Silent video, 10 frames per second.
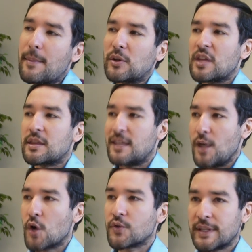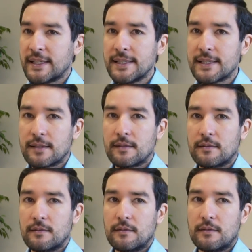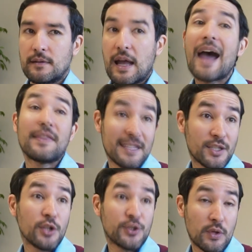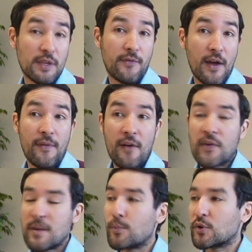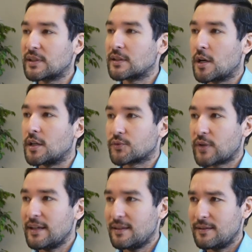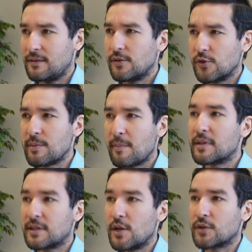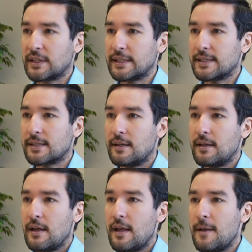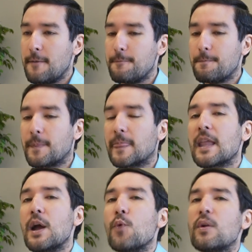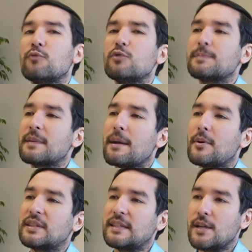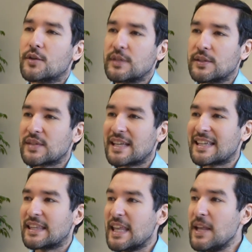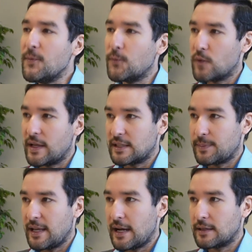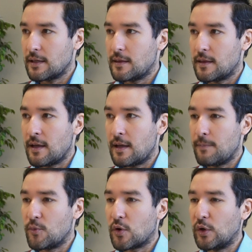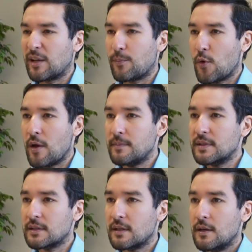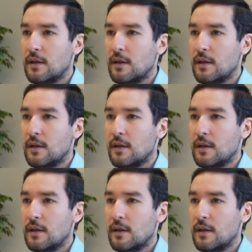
about Theocritus, and it's also a, a very important cause, right? You remember Theocritus. Um, when we speak about Theocritus as an influence behind the bucolic poems,